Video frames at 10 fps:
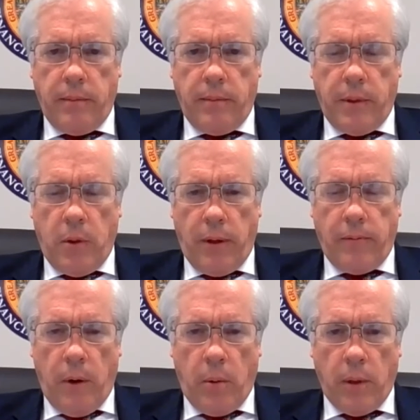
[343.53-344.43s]
going
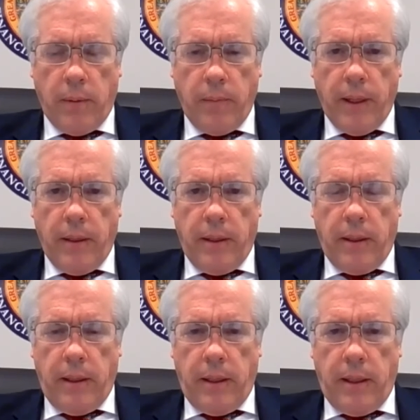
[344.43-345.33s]
forward,
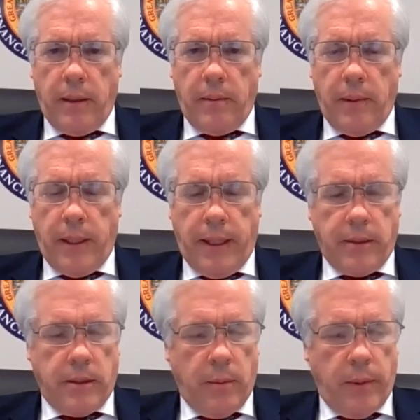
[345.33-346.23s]
and
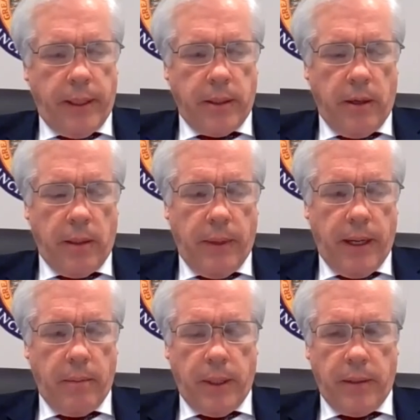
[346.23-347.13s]
that's something we can talk
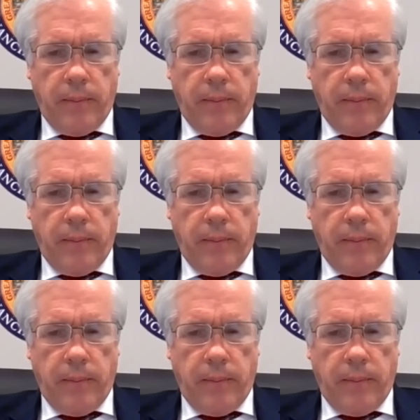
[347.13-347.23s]
about. But